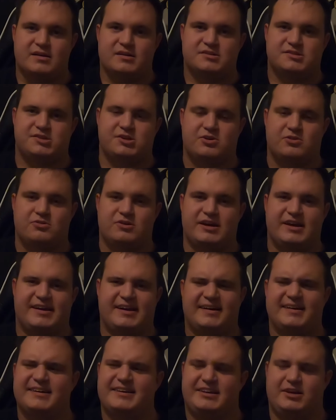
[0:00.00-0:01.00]
So it
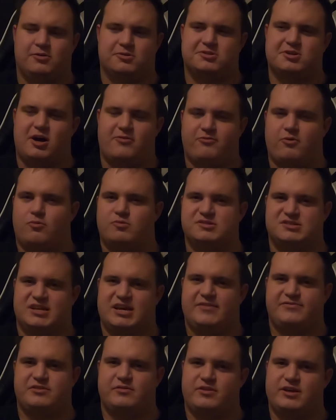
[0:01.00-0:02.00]
kind of killed off what was
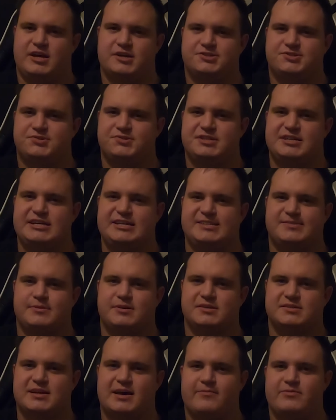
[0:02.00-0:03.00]
left of the SUTs,
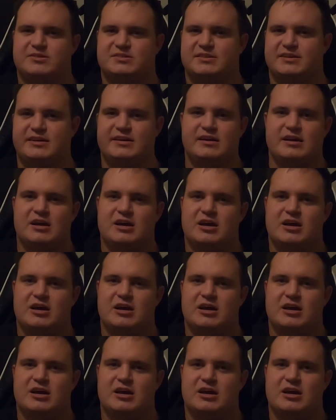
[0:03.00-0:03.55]
because obviously